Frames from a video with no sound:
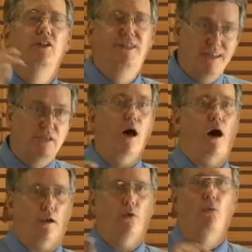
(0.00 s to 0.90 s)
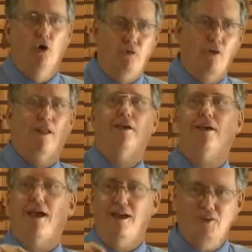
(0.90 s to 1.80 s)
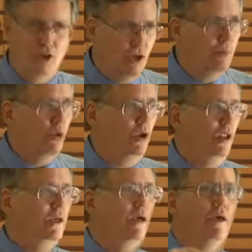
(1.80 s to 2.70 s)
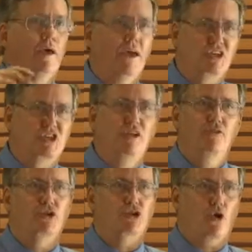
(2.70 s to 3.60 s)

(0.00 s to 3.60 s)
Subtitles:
did not willfully and deliberately extend the